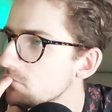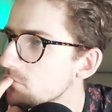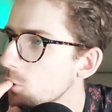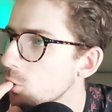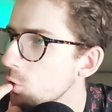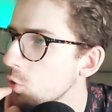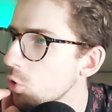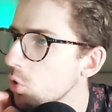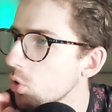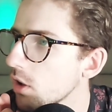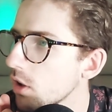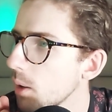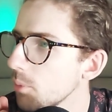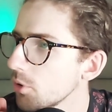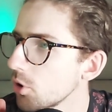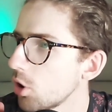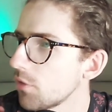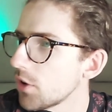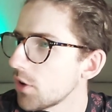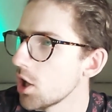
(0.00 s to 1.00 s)
Oh,
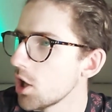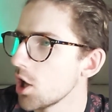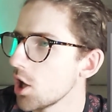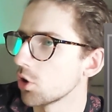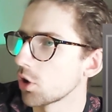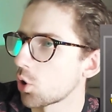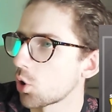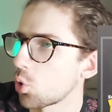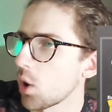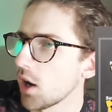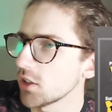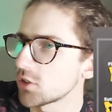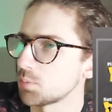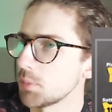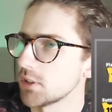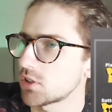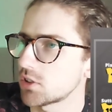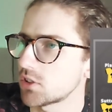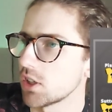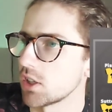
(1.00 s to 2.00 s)
coming over. Lacroix
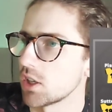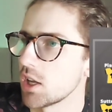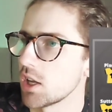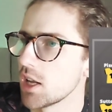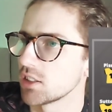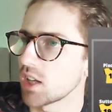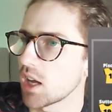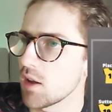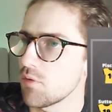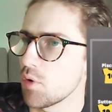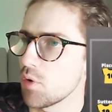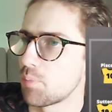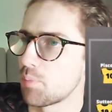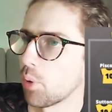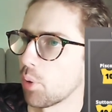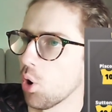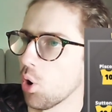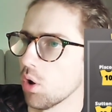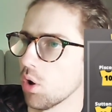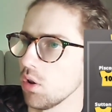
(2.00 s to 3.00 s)
missed it. David
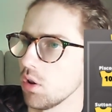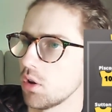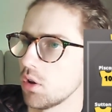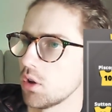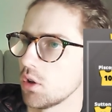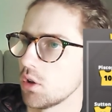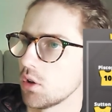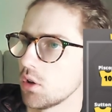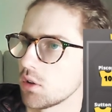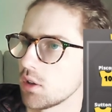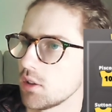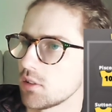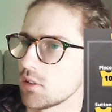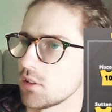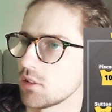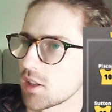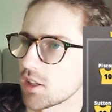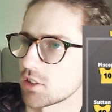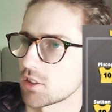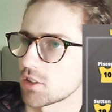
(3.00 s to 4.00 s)
Ball. He's
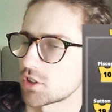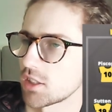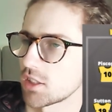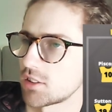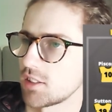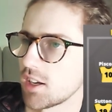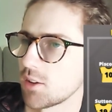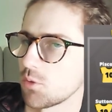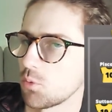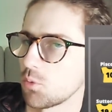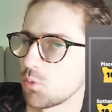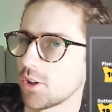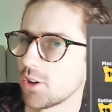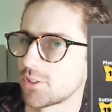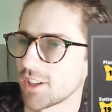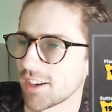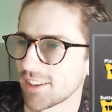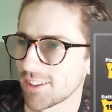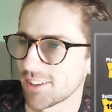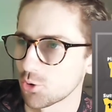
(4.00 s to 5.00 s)
going to get shut down. Well
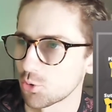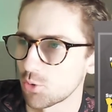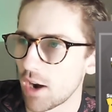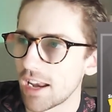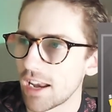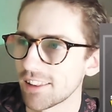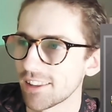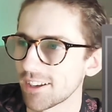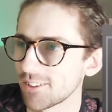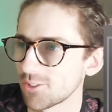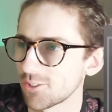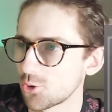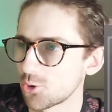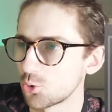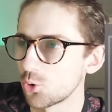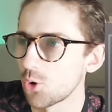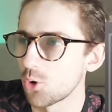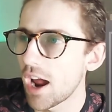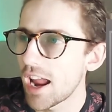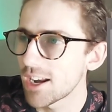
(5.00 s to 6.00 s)
done. Great
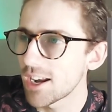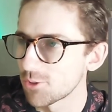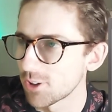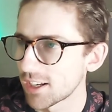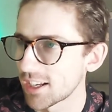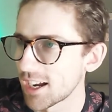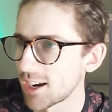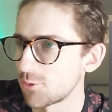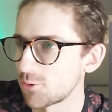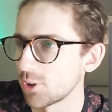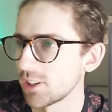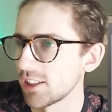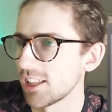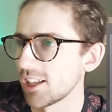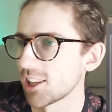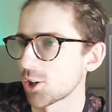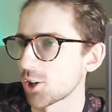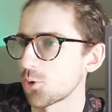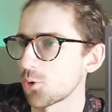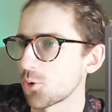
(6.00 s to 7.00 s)
recovery,
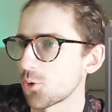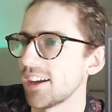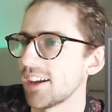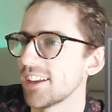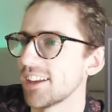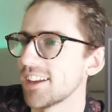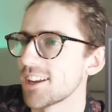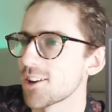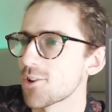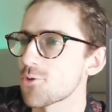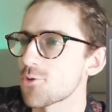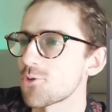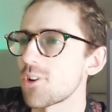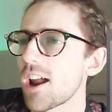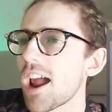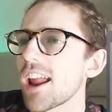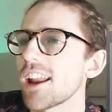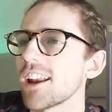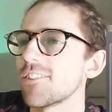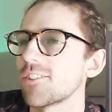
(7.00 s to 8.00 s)
Leo Lacroix.
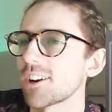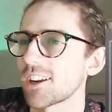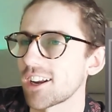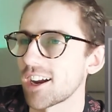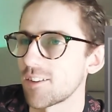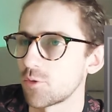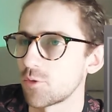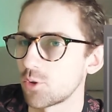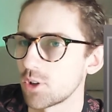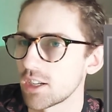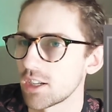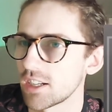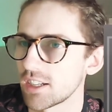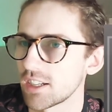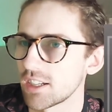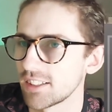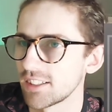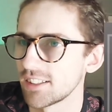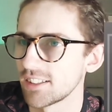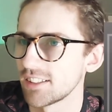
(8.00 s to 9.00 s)
Great recovery.
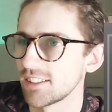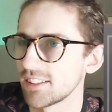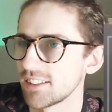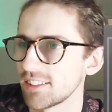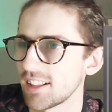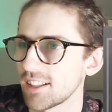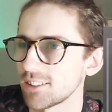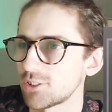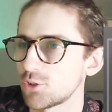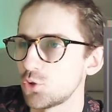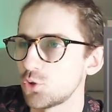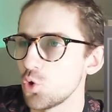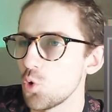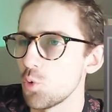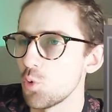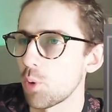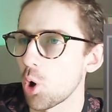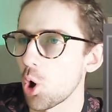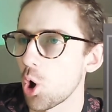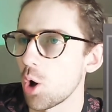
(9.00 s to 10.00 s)
That's
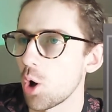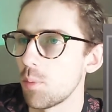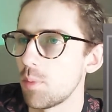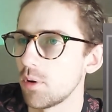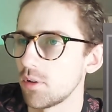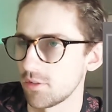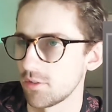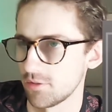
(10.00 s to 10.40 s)
superb.